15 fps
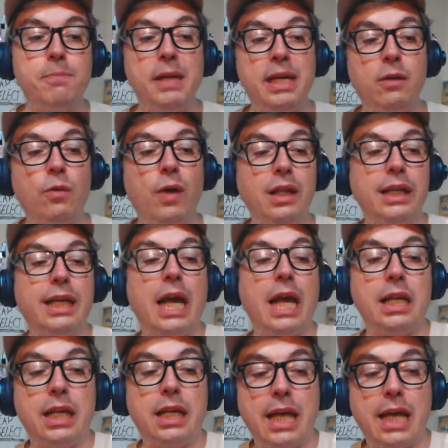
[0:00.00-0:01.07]
being
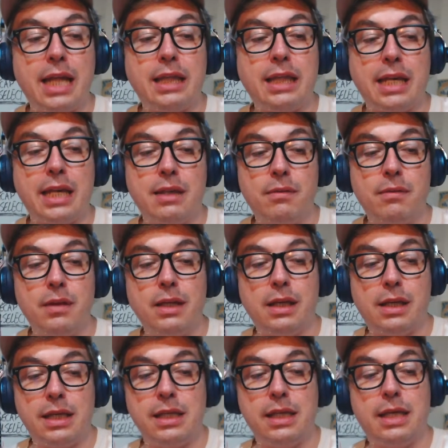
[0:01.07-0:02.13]
relegated again, that
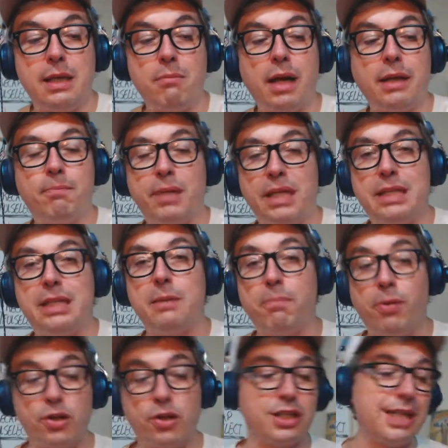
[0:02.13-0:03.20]
he might be
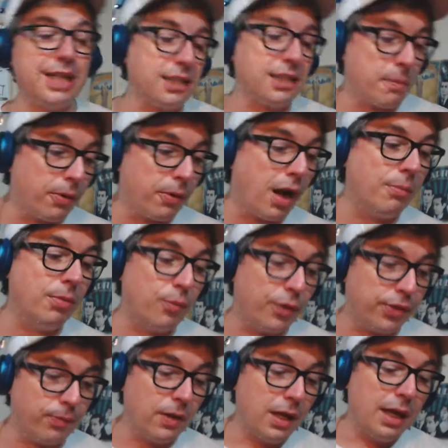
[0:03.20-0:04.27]
de-pushed. And that's the problem
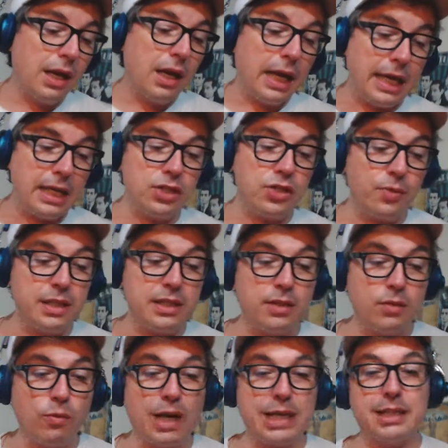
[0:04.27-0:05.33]
with injuries
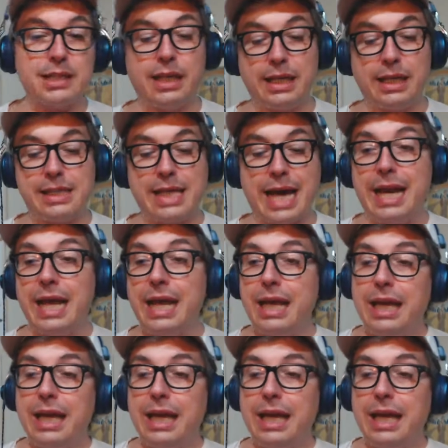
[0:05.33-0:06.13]
in wrestling, is that